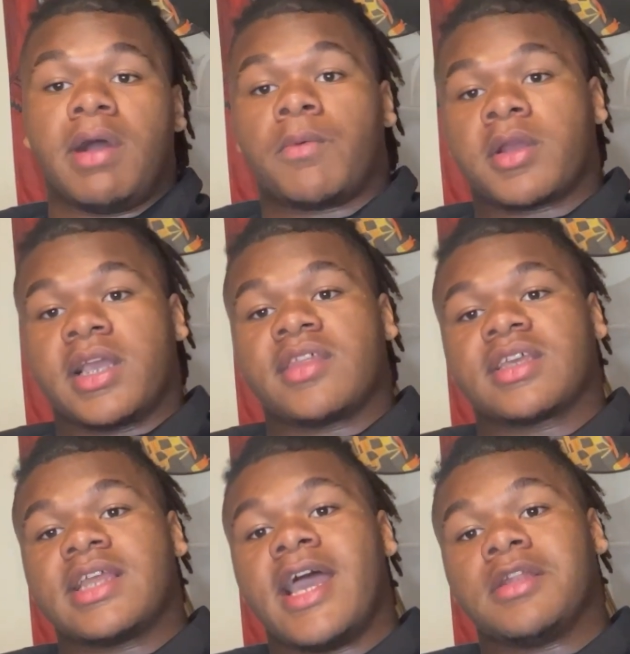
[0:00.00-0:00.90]
my work
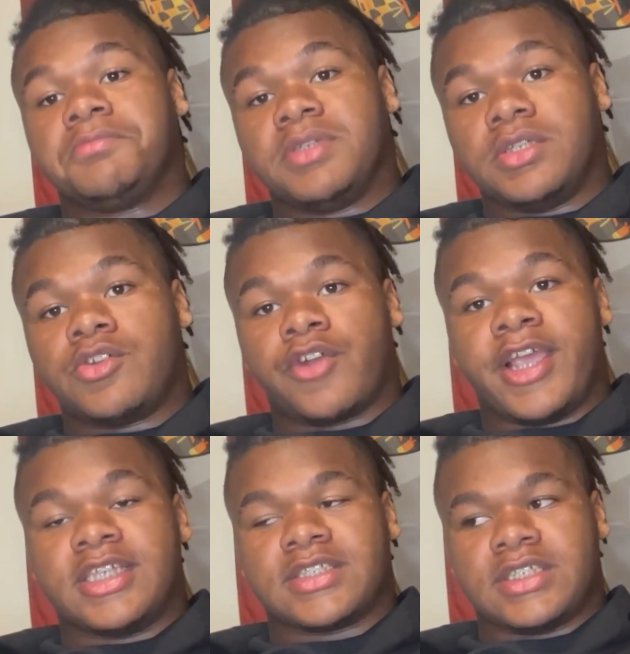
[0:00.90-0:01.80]
ethic had to be
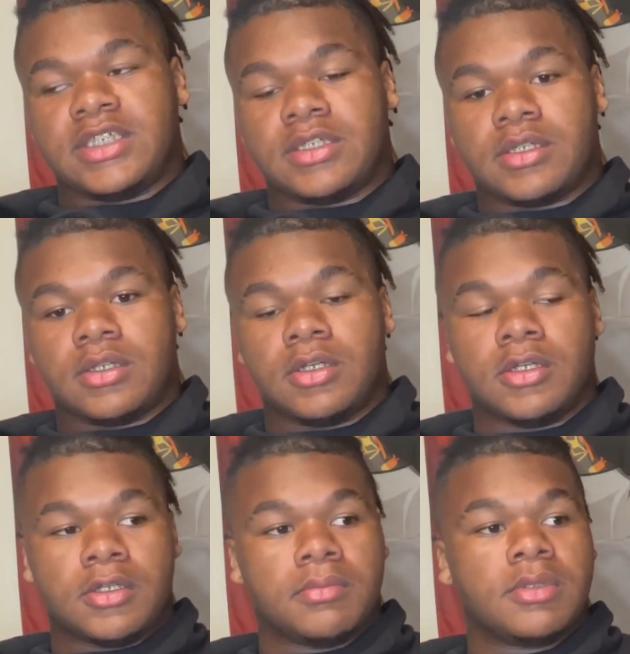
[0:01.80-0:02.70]
crazy.
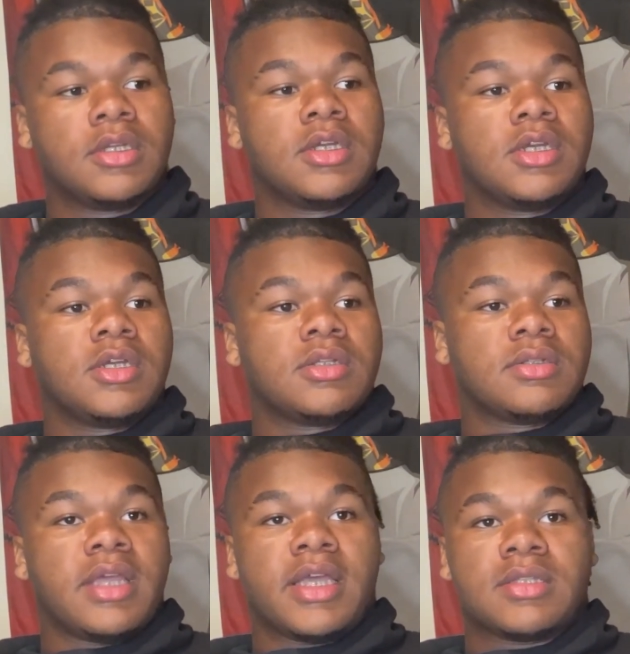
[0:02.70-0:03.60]
Um,
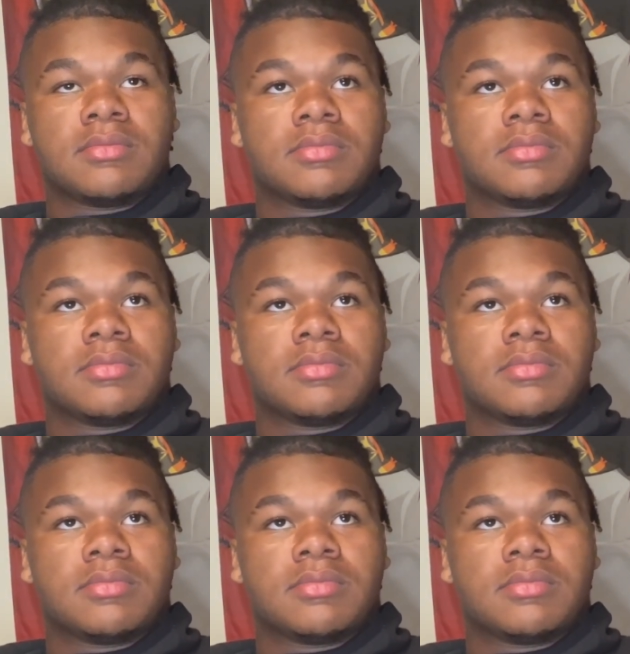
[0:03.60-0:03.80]
that